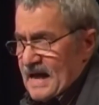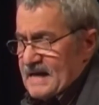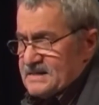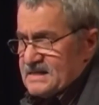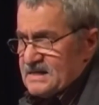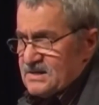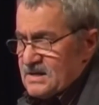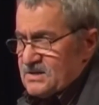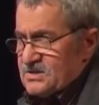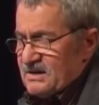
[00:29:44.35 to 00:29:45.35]

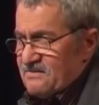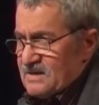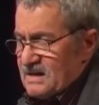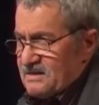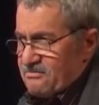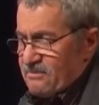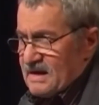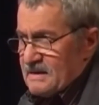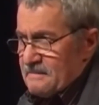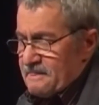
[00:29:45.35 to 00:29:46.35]

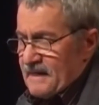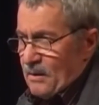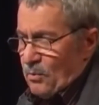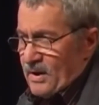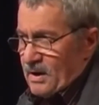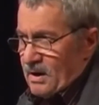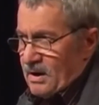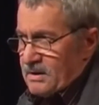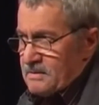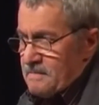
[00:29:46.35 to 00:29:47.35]
1873 that went
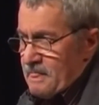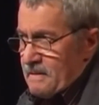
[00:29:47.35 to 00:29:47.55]
on